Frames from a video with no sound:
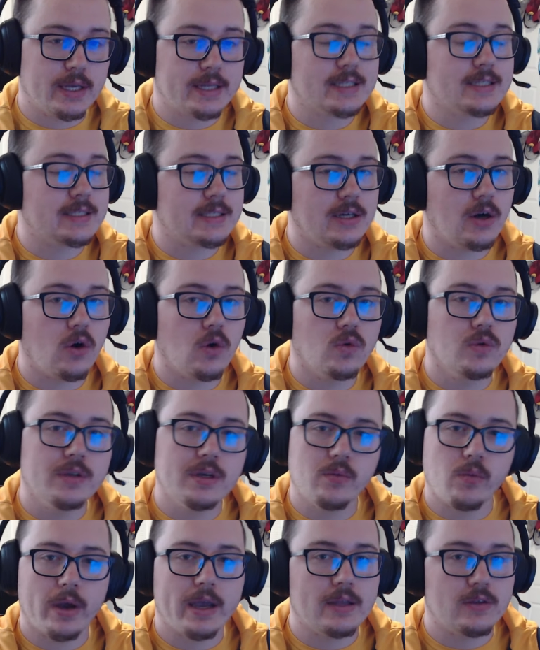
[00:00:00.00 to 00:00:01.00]
is the only
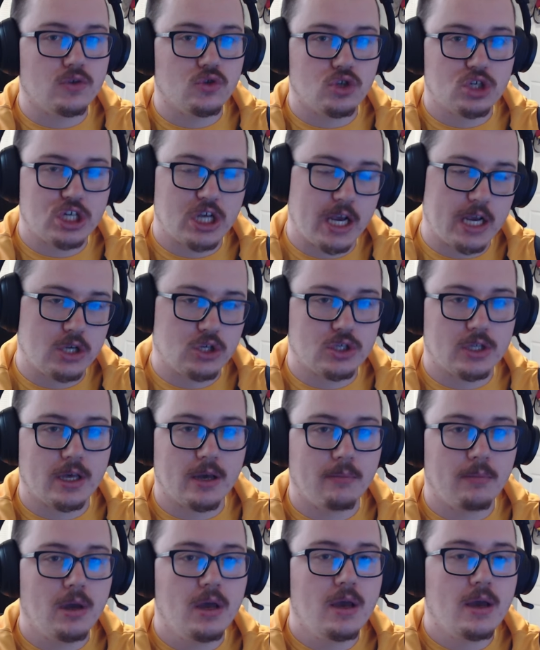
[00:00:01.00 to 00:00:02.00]
way to change
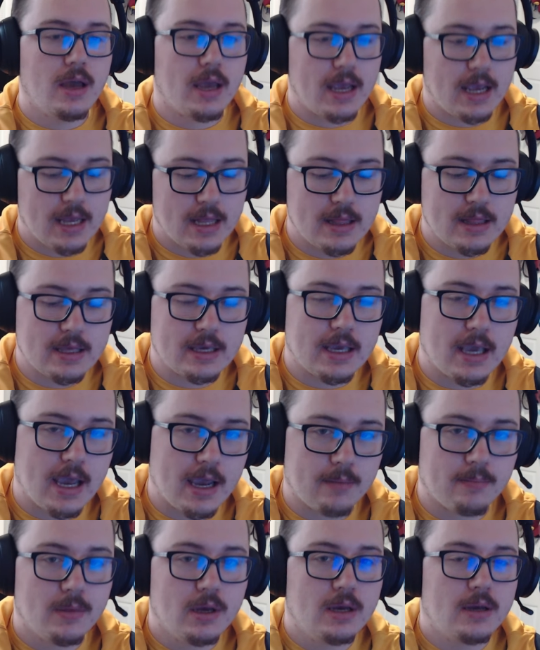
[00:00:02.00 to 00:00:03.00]
them in the game